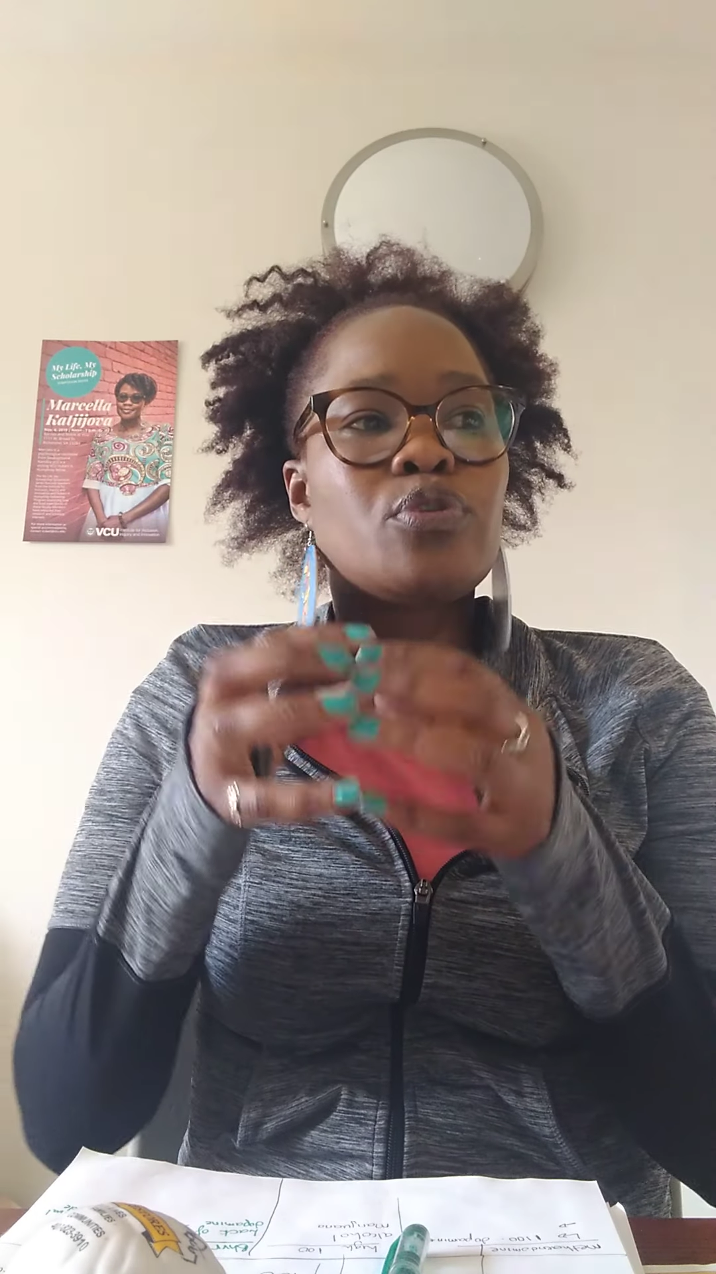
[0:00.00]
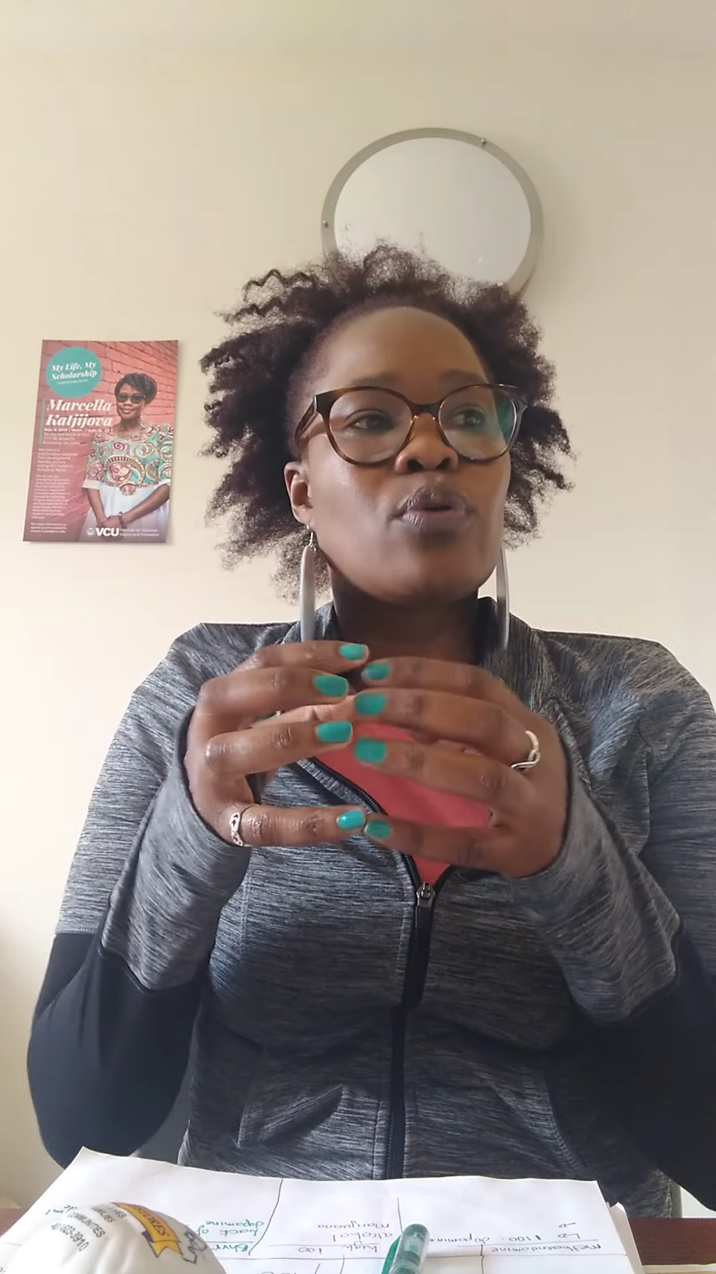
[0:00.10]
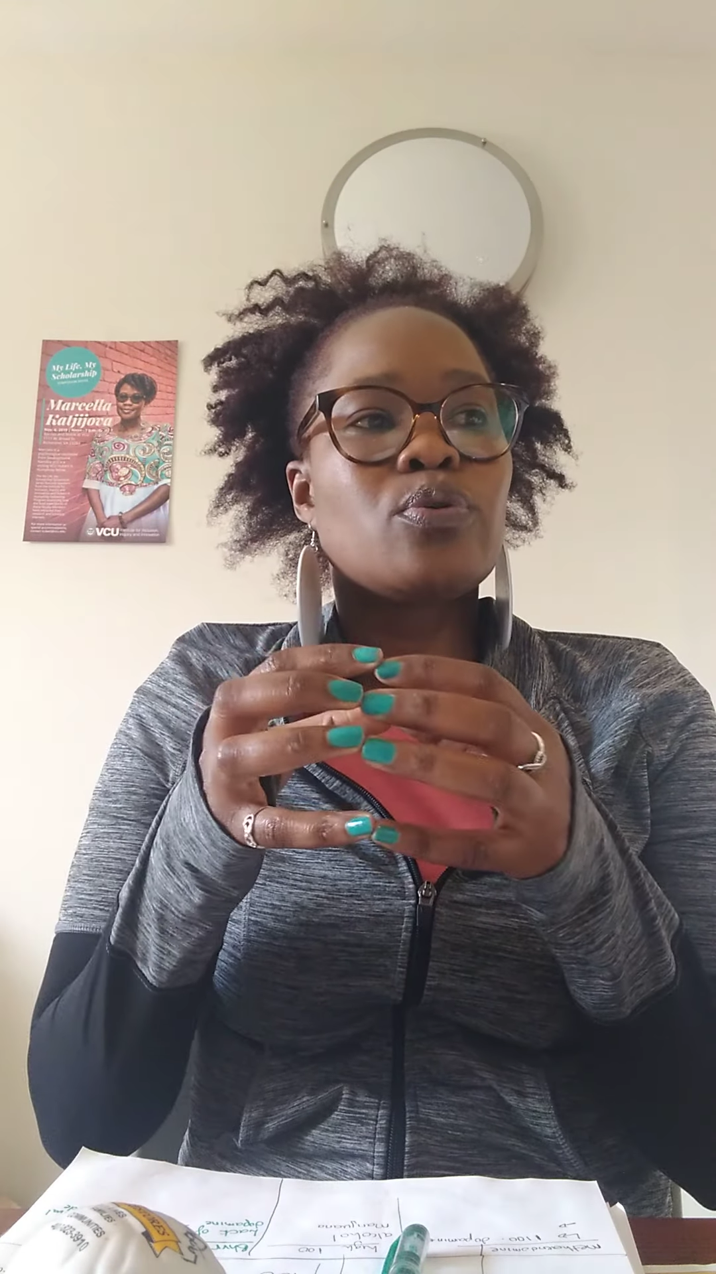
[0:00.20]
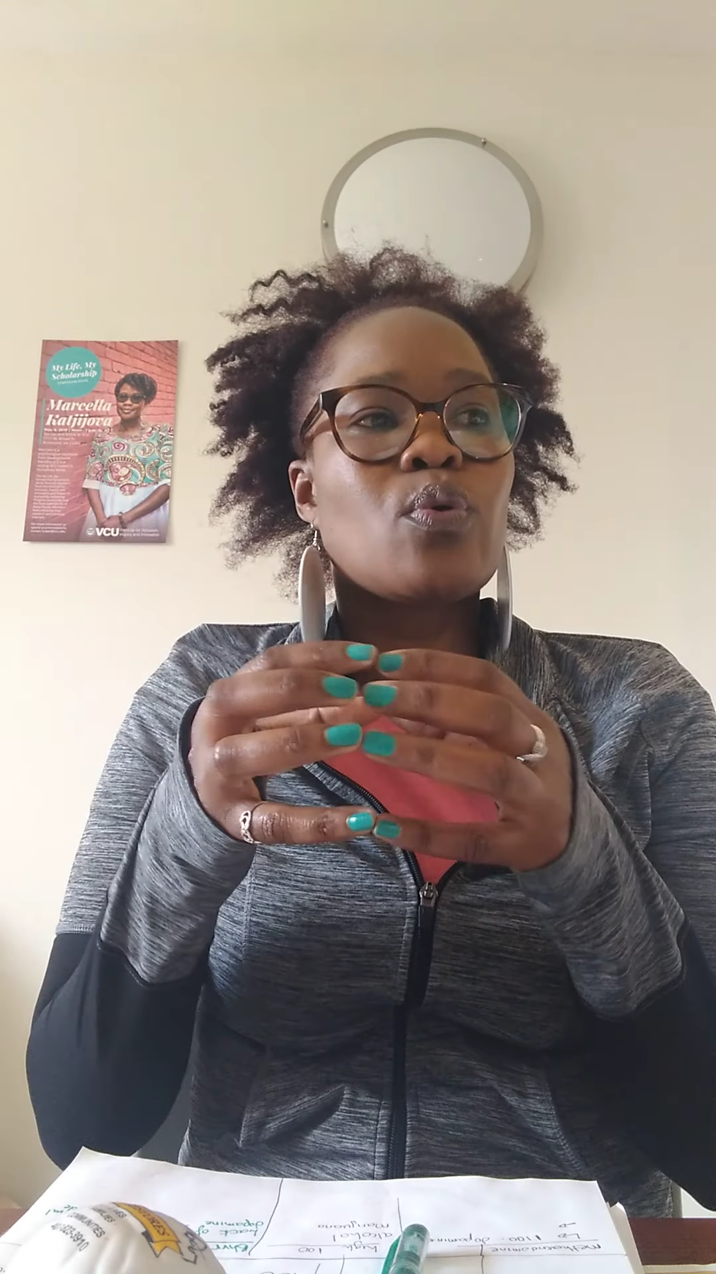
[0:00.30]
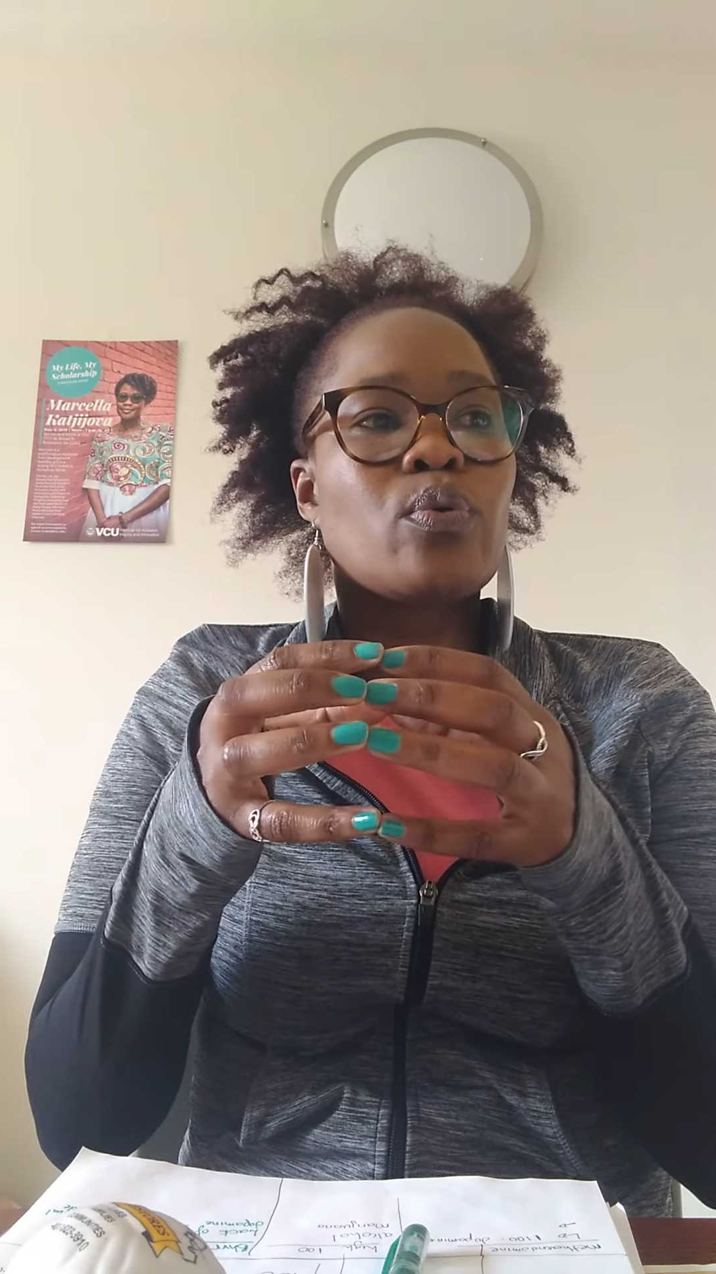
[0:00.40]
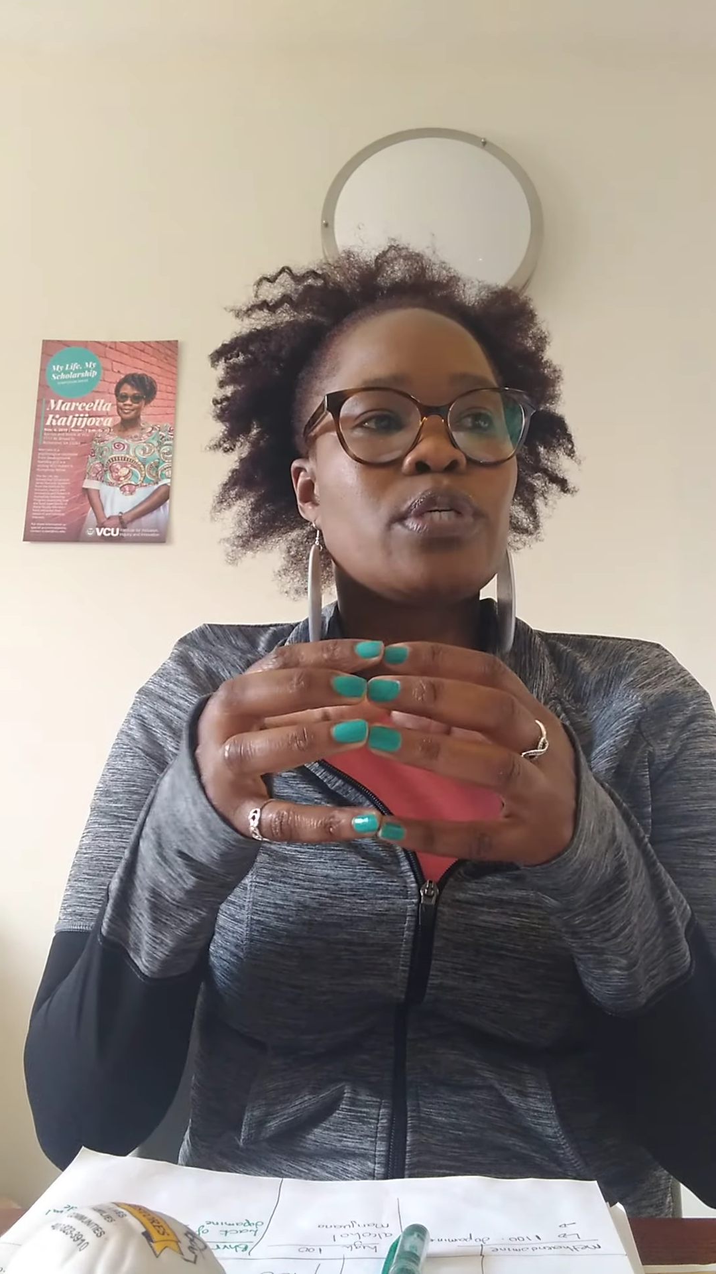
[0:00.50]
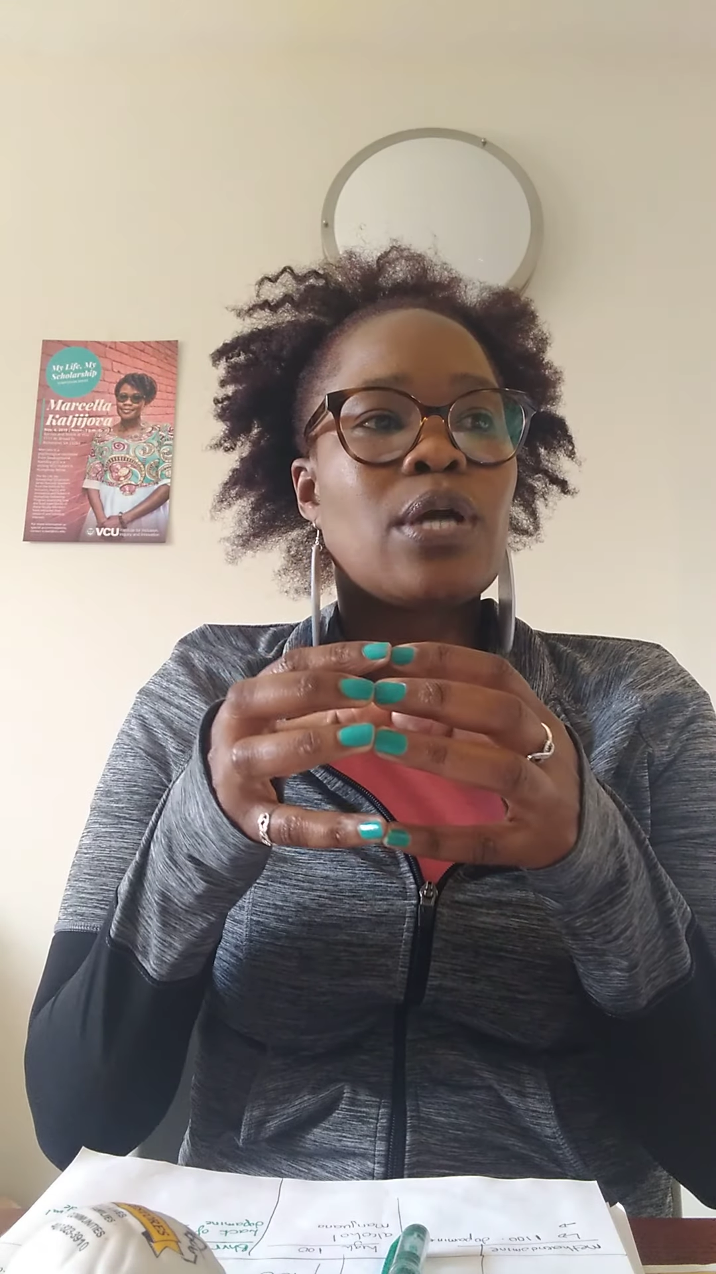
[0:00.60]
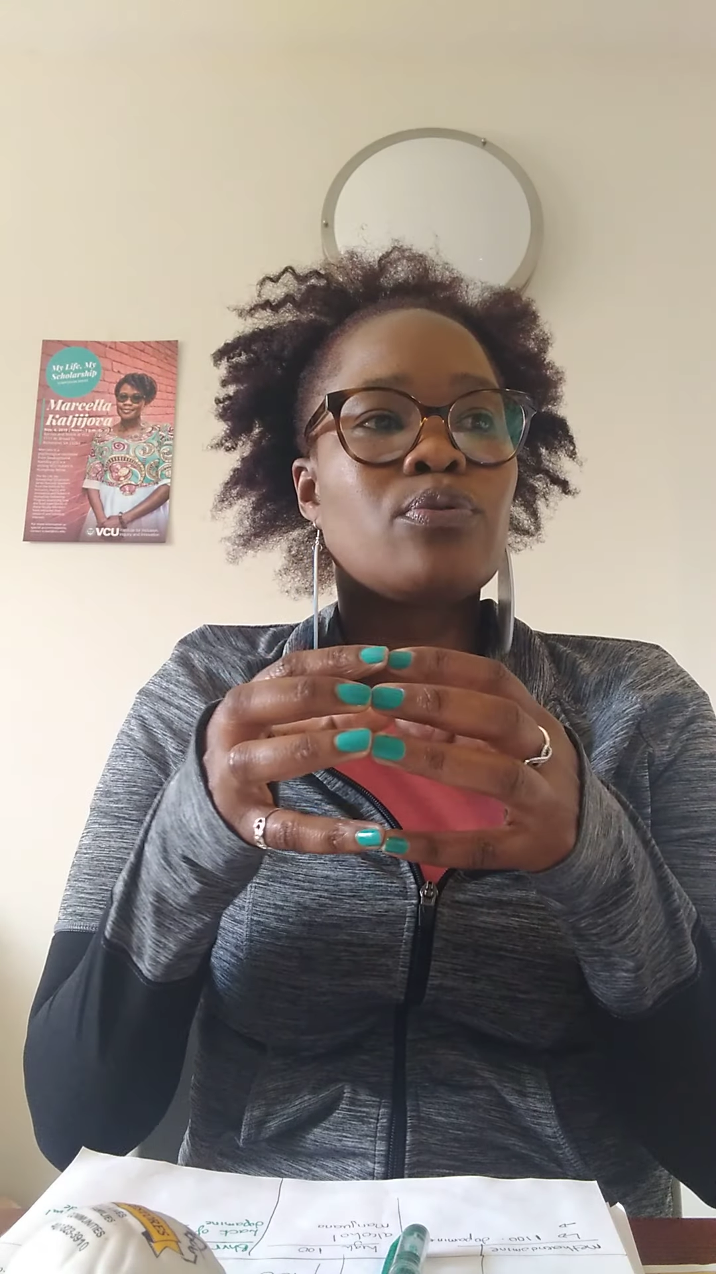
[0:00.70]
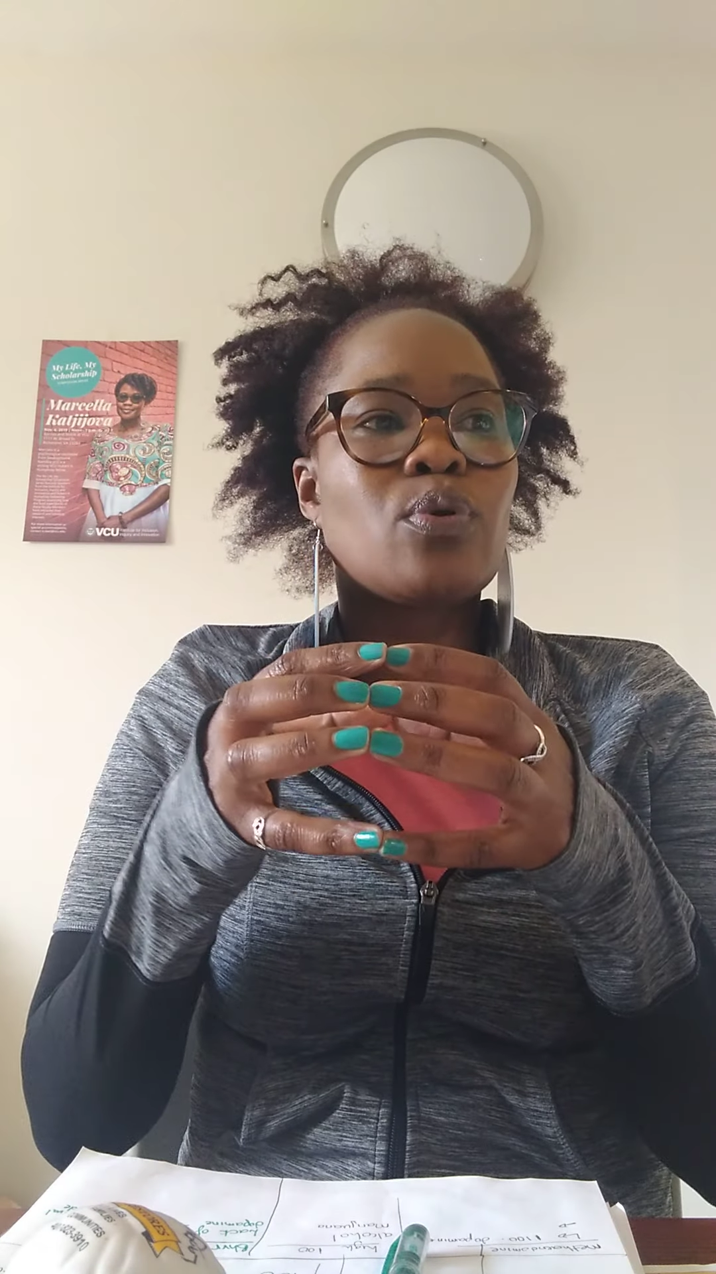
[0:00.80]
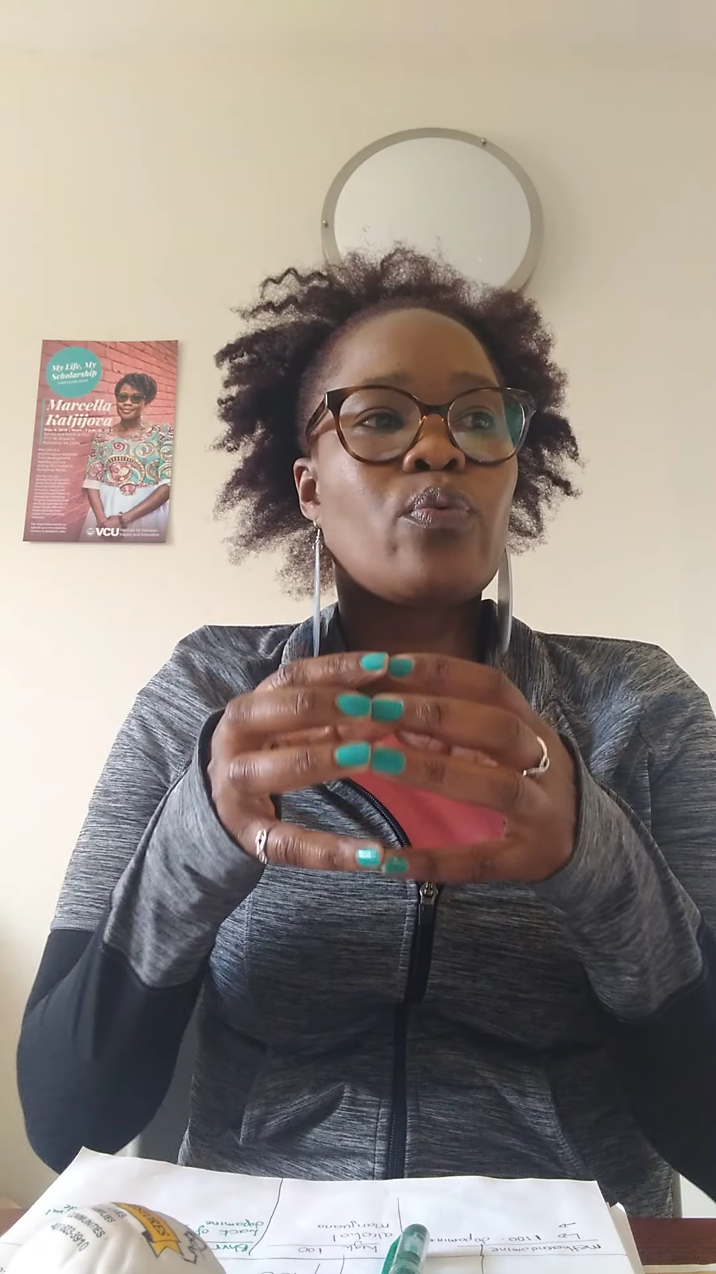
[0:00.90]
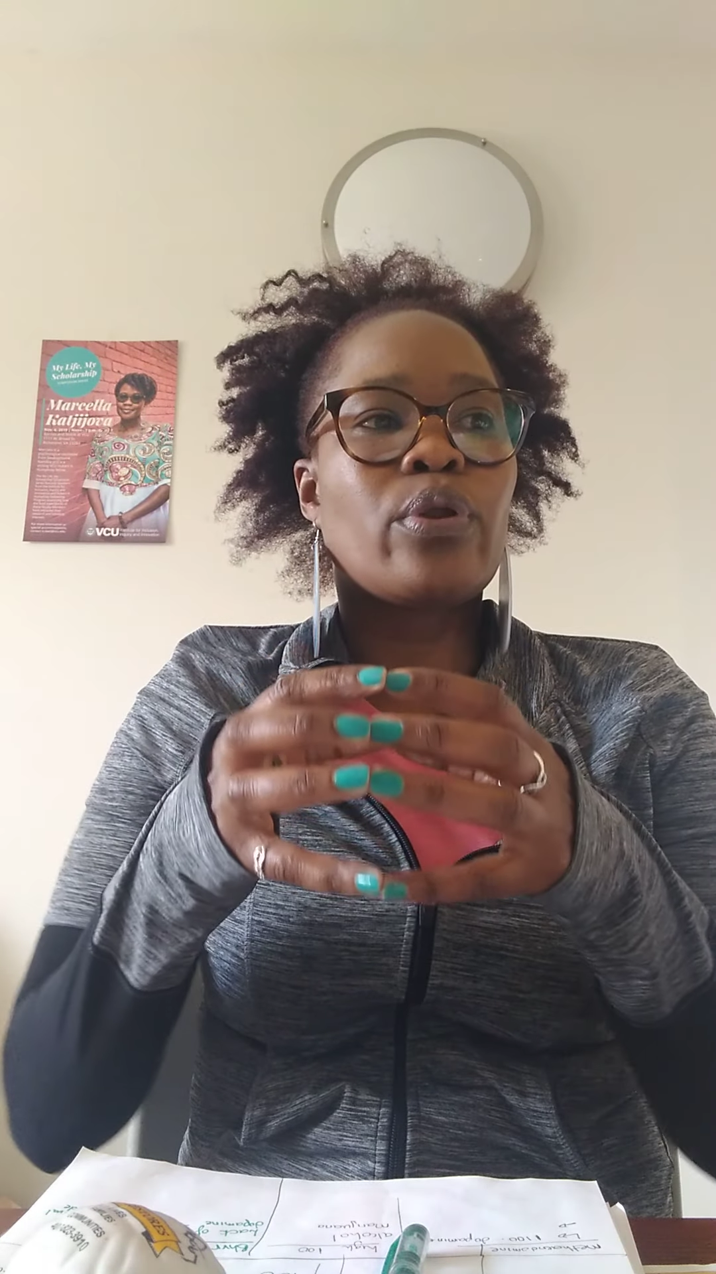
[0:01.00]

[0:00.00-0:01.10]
shauto